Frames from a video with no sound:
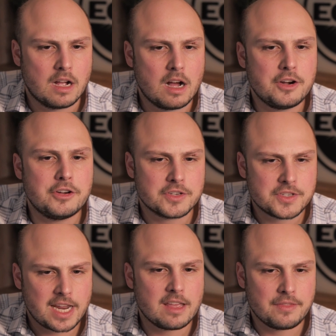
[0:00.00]

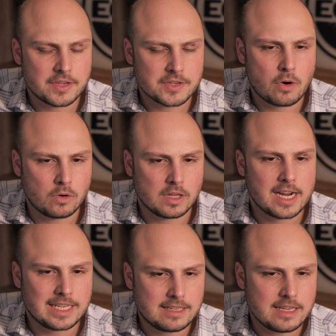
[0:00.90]
understand this whole
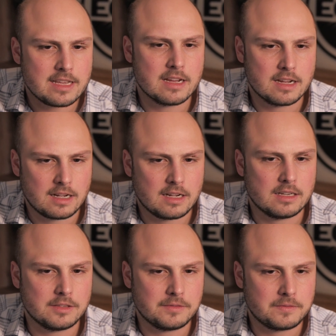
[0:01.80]
idea
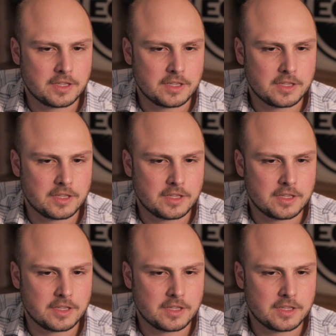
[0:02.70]
of